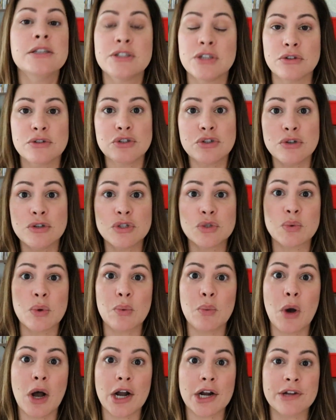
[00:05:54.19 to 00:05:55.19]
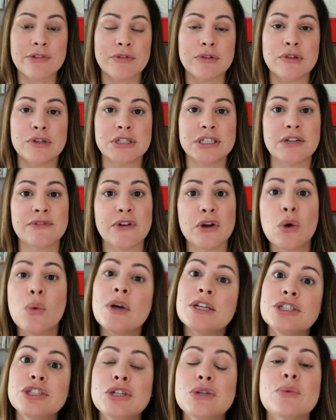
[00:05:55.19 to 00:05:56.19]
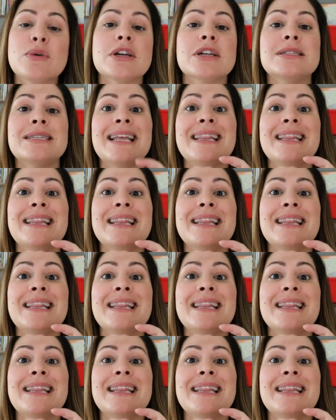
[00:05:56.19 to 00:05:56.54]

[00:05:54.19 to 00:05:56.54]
So students will walk through those different question words